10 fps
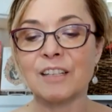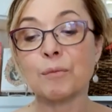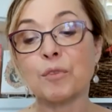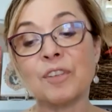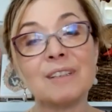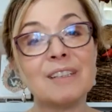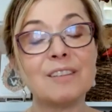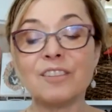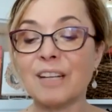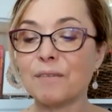From Sydney
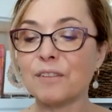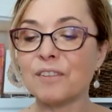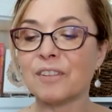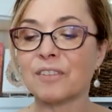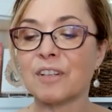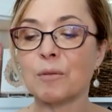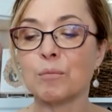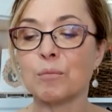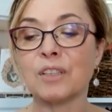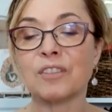to San Francisco,
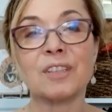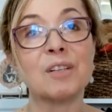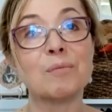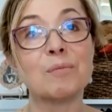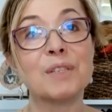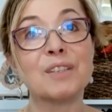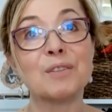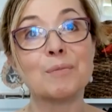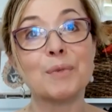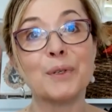British Columbia
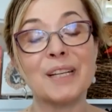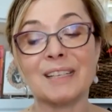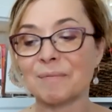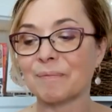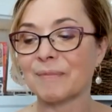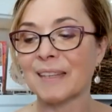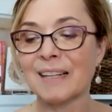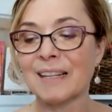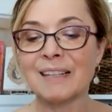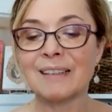to Berlin,
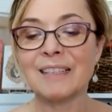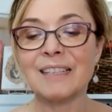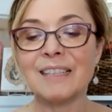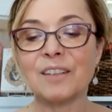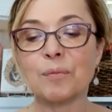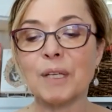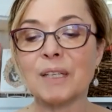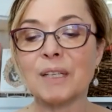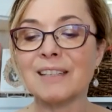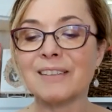Lee has
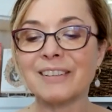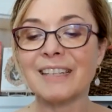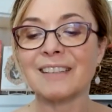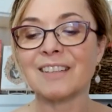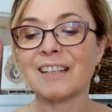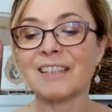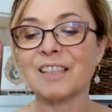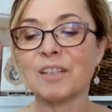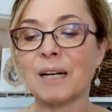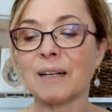been teaching and
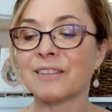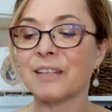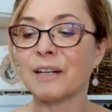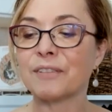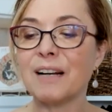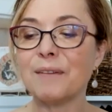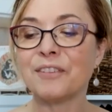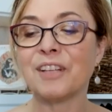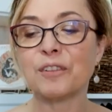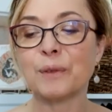talking about self love,
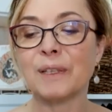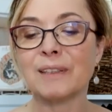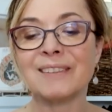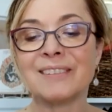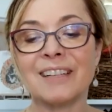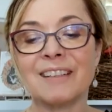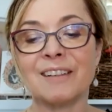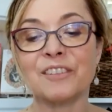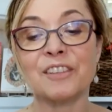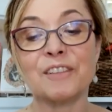sexuality,
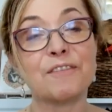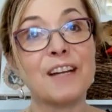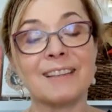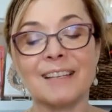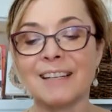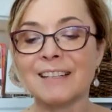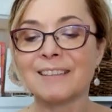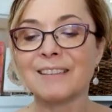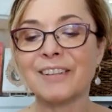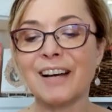psychology, faith,
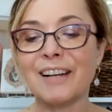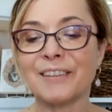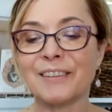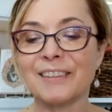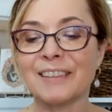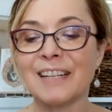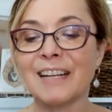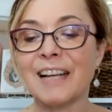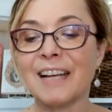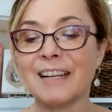desire,
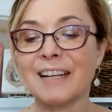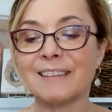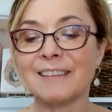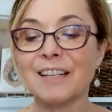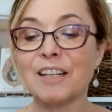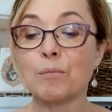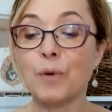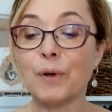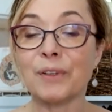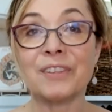and
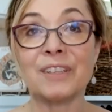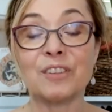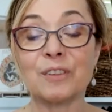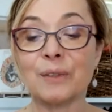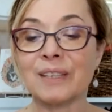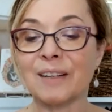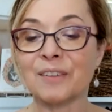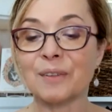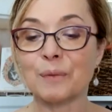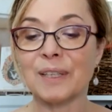more since
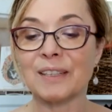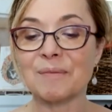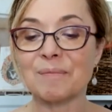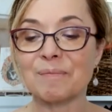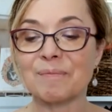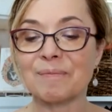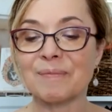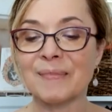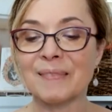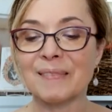2001
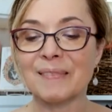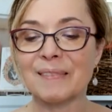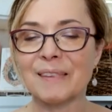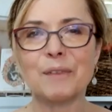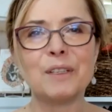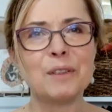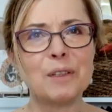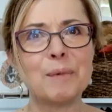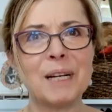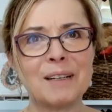we do
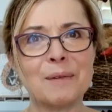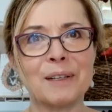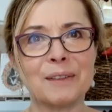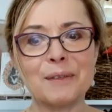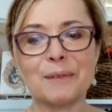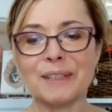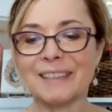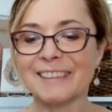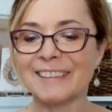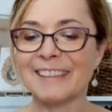go back a while, don't we?
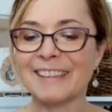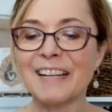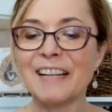Yeah. We